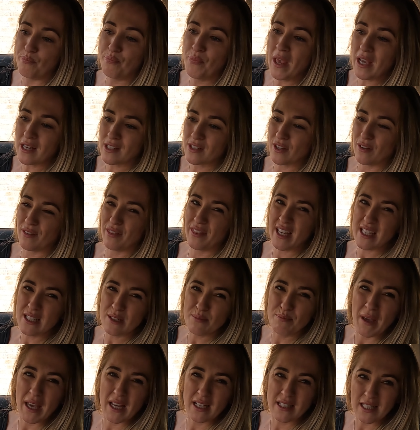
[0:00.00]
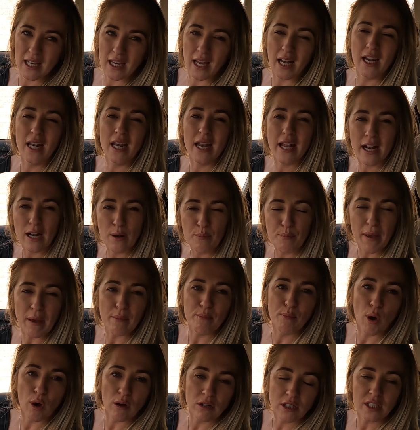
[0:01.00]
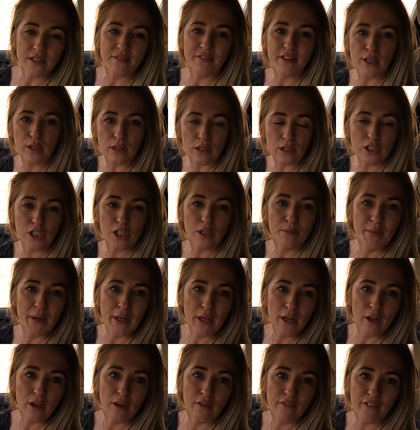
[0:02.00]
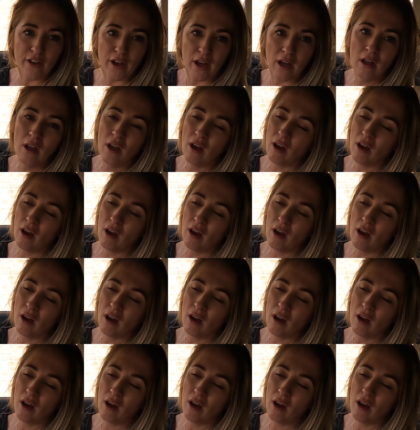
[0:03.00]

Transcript: So this makes it a little bit more difficult to manoeuvre,